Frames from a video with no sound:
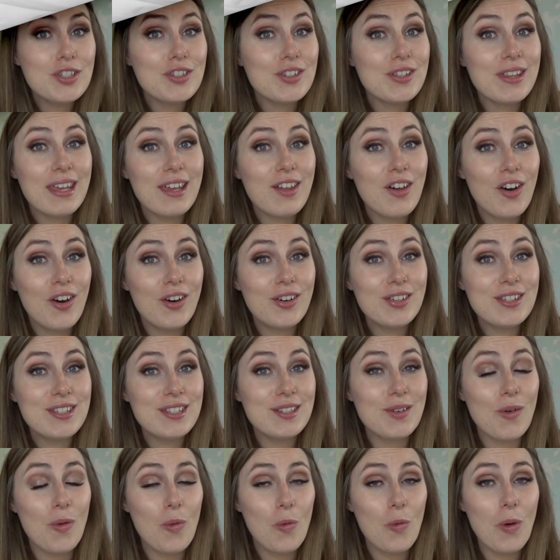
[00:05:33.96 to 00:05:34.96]
they cost?
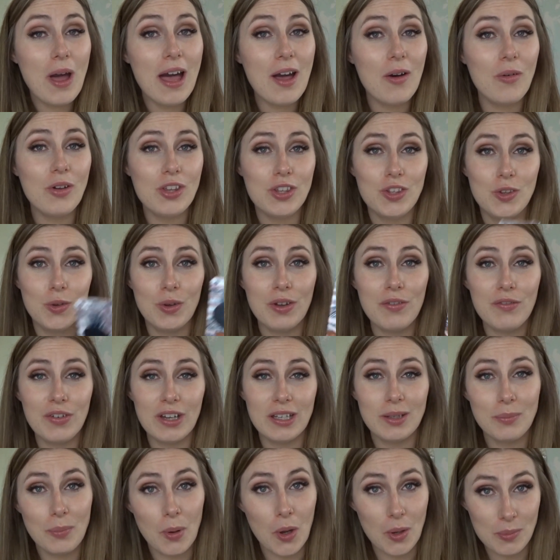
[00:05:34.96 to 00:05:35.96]
Well, you can find
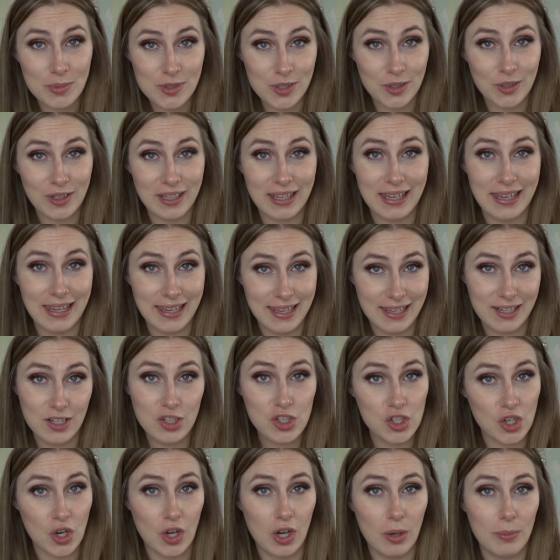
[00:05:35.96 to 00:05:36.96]
a pop socket in a
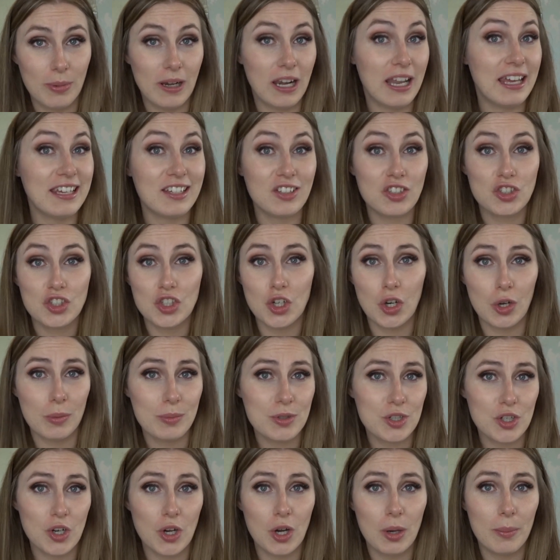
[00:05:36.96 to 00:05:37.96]
shop like
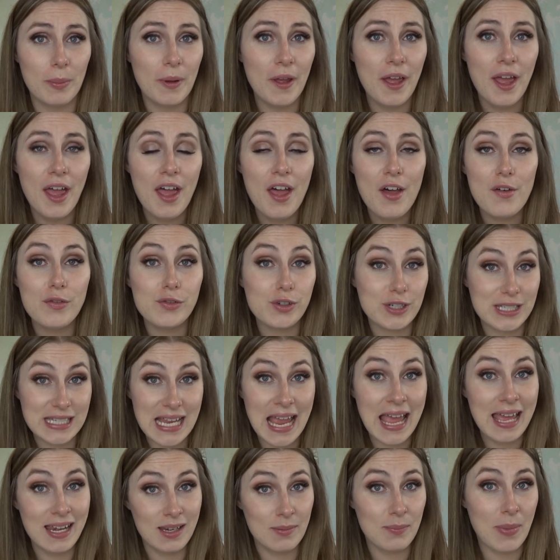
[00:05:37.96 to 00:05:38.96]
Topshop for
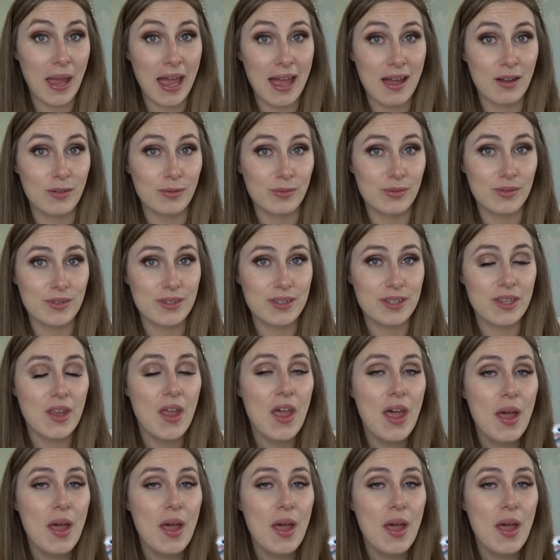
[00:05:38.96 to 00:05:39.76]
£10.